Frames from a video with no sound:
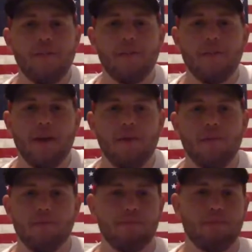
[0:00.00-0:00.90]
about
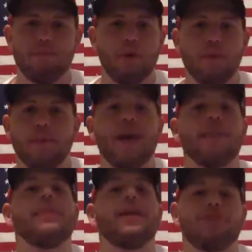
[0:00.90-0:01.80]
both
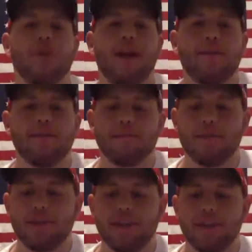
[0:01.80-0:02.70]
that draft in
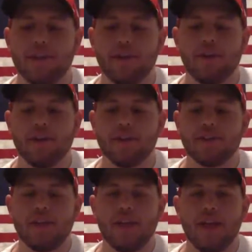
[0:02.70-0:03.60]
particular is
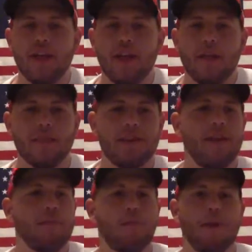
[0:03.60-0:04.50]
the
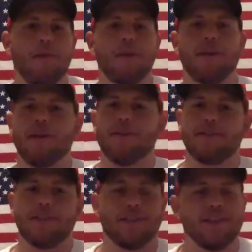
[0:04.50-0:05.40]
Tampa Bay Buccaneers and
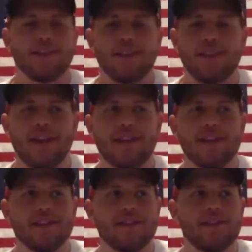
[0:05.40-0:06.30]
the Tennessee
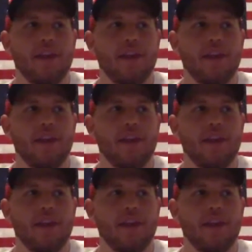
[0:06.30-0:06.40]
Titans